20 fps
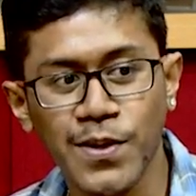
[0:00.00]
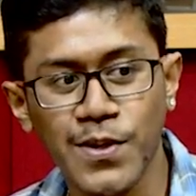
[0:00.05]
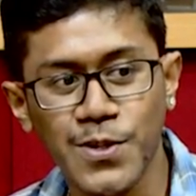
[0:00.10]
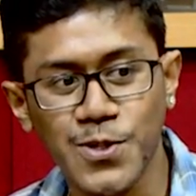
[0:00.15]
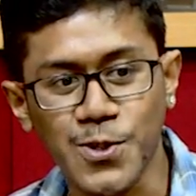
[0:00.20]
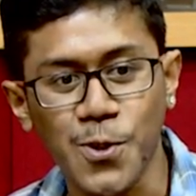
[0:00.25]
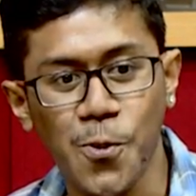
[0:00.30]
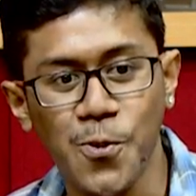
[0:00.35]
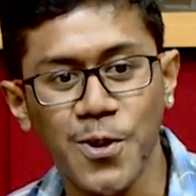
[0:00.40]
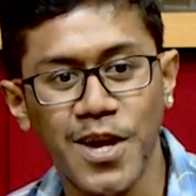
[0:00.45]

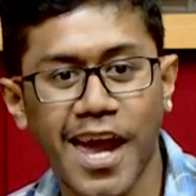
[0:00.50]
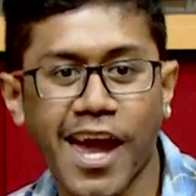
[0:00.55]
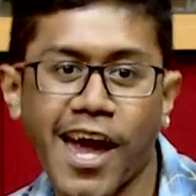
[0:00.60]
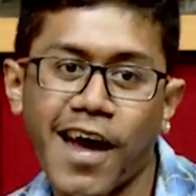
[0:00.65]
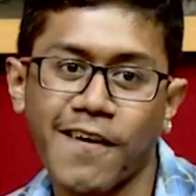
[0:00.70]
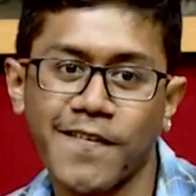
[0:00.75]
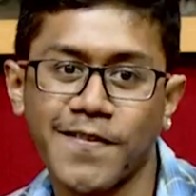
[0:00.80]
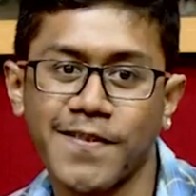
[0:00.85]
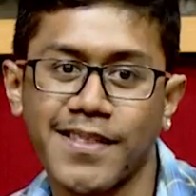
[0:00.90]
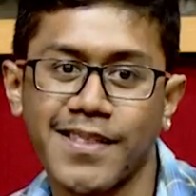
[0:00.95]
So we
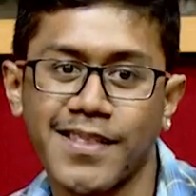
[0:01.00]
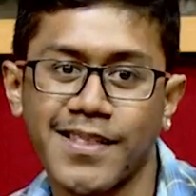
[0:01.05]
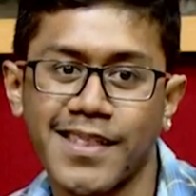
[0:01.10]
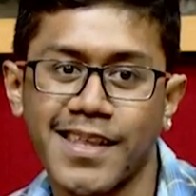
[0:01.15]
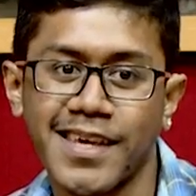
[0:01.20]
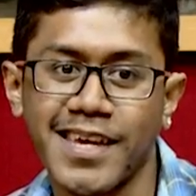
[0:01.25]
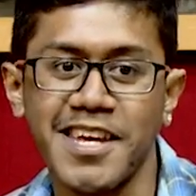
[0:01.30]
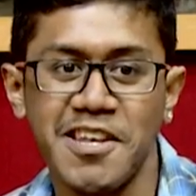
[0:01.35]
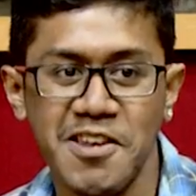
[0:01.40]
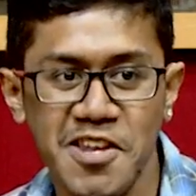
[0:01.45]
have
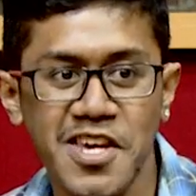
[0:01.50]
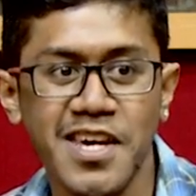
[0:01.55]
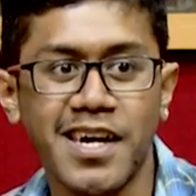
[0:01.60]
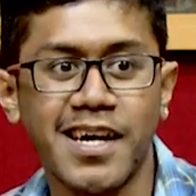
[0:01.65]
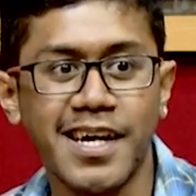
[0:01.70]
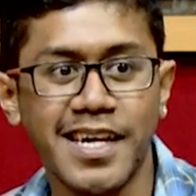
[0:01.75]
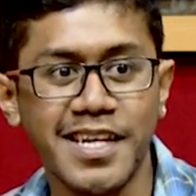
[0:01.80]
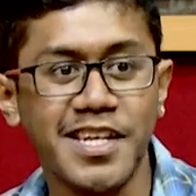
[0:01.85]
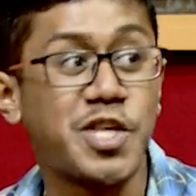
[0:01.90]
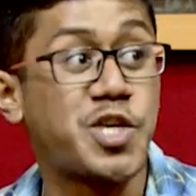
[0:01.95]

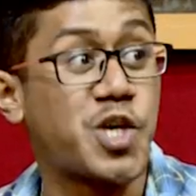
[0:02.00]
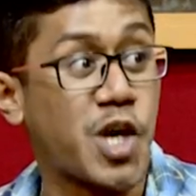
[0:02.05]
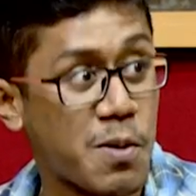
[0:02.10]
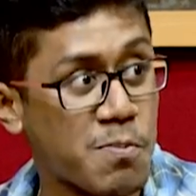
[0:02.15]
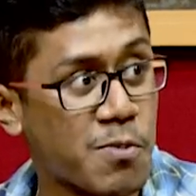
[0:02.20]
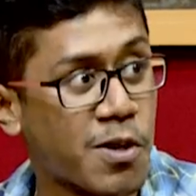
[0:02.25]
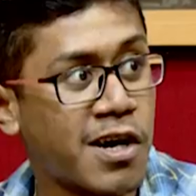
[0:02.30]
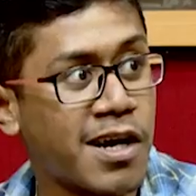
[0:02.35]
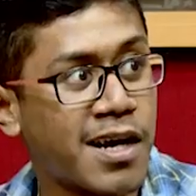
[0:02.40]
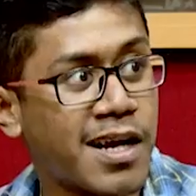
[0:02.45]
India in the
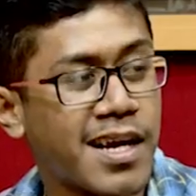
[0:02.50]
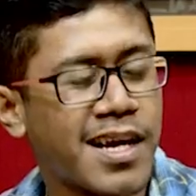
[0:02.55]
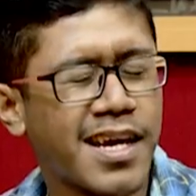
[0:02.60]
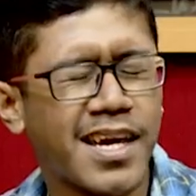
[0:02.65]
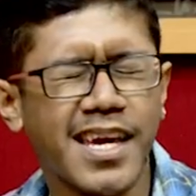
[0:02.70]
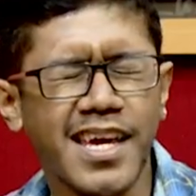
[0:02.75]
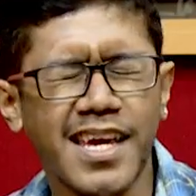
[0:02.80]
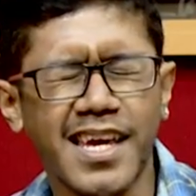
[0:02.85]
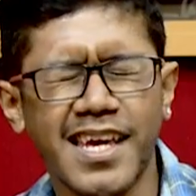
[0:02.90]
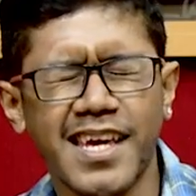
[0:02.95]
chamber.
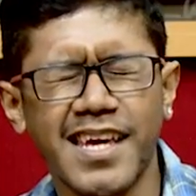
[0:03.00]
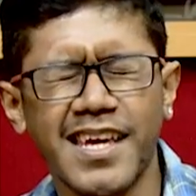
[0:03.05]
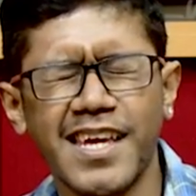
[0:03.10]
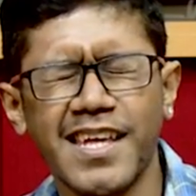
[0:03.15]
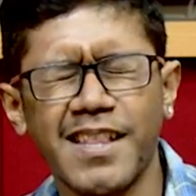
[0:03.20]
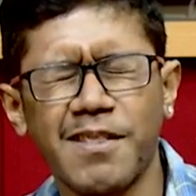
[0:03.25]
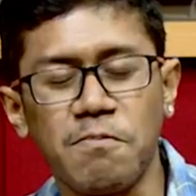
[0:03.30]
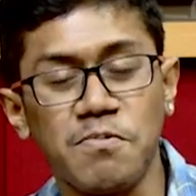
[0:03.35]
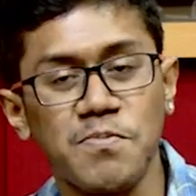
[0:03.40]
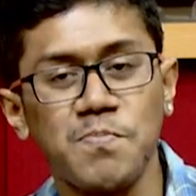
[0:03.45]

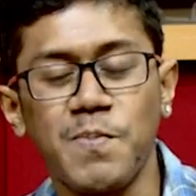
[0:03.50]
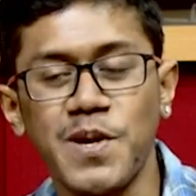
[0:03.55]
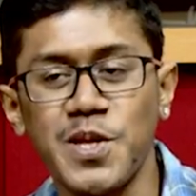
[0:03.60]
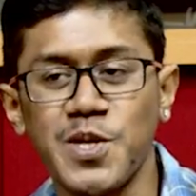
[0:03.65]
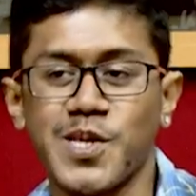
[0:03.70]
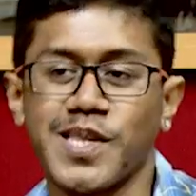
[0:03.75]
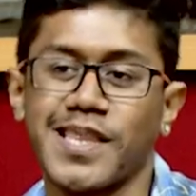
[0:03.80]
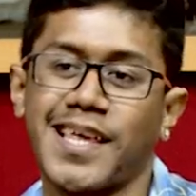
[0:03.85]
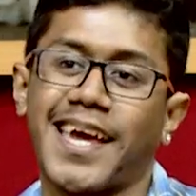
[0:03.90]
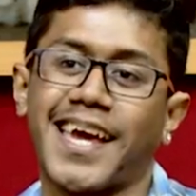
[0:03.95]
It
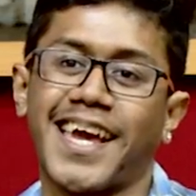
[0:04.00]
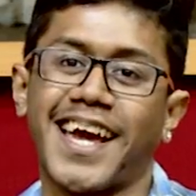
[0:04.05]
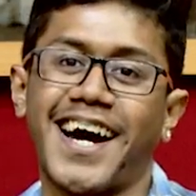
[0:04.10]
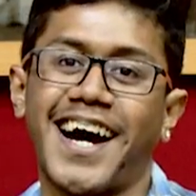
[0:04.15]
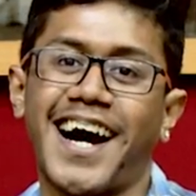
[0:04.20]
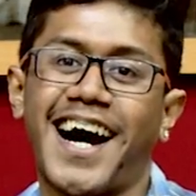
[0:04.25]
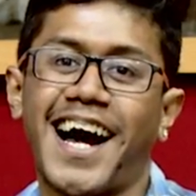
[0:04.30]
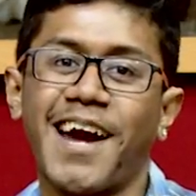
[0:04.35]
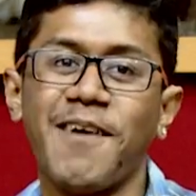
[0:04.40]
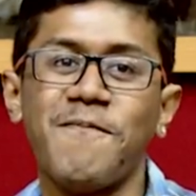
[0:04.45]
means like
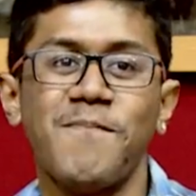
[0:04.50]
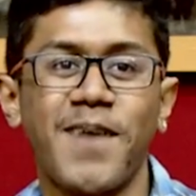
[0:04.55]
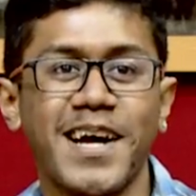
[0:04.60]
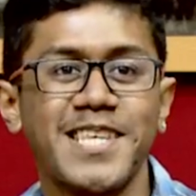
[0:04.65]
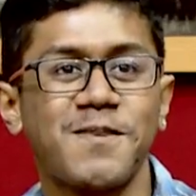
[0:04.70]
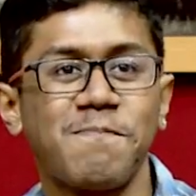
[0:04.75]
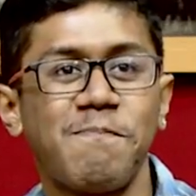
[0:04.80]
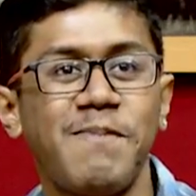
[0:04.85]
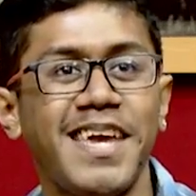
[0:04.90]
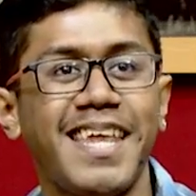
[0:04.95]
I
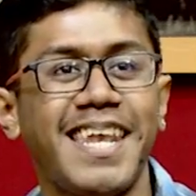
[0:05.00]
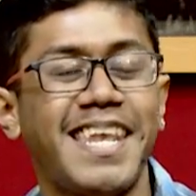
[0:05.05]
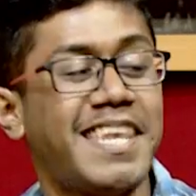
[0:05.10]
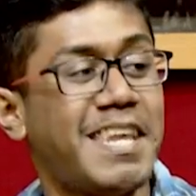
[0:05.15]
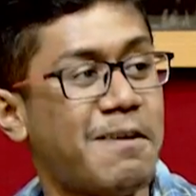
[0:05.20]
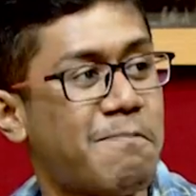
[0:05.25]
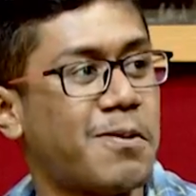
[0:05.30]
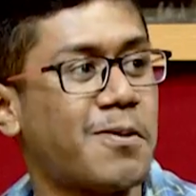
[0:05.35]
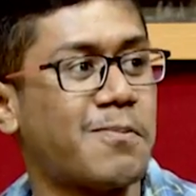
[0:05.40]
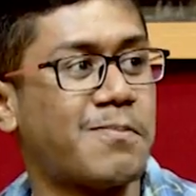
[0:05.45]
must be a
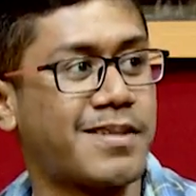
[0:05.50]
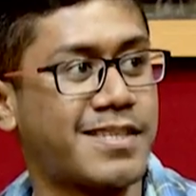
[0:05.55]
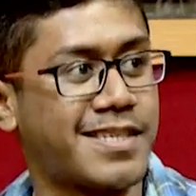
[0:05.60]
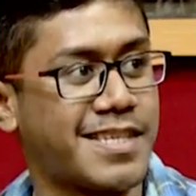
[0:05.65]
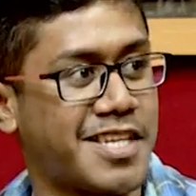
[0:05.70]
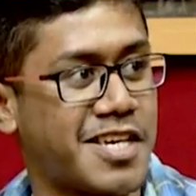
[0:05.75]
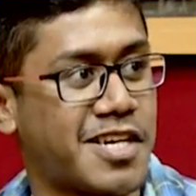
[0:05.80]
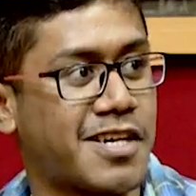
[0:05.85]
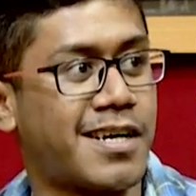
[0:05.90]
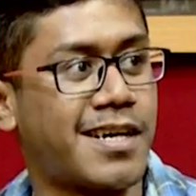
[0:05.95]
diplomat
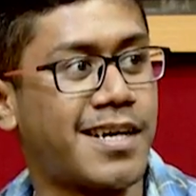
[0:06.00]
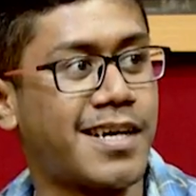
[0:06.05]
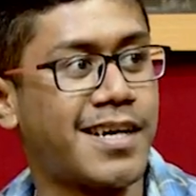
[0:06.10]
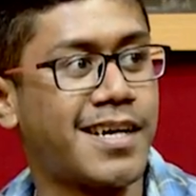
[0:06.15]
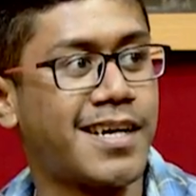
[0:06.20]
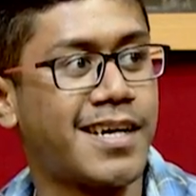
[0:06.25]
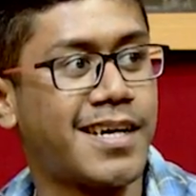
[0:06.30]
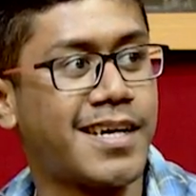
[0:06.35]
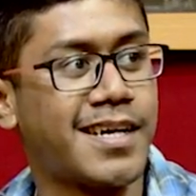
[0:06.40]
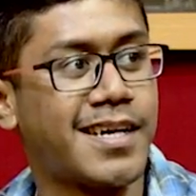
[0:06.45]
in here.
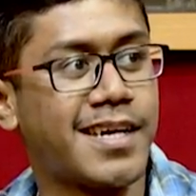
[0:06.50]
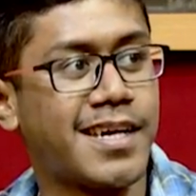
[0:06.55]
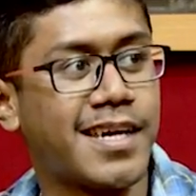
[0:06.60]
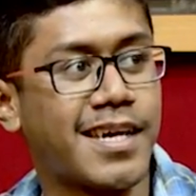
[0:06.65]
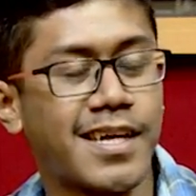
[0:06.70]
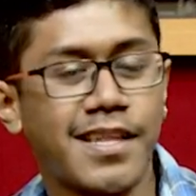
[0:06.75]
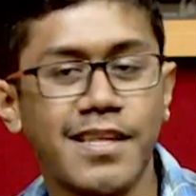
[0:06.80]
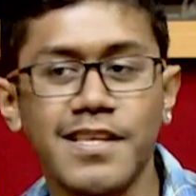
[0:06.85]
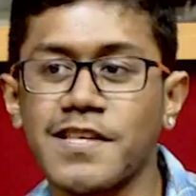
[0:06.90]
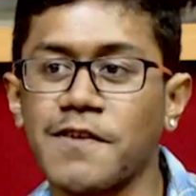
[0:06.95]

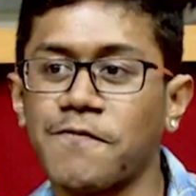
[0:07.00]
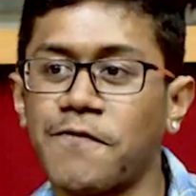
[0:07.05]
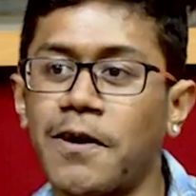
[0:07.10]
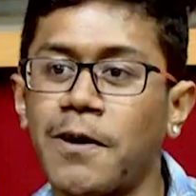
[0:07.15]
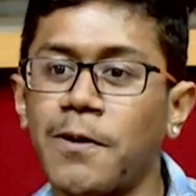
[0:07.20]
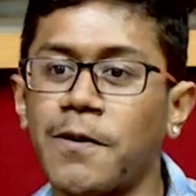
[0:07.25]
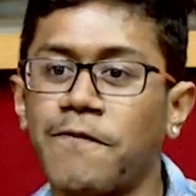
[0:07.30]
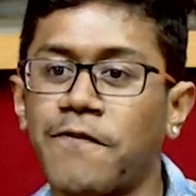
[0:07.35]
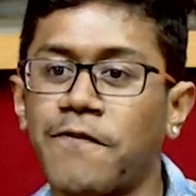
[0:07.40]
Yeah, that's a very,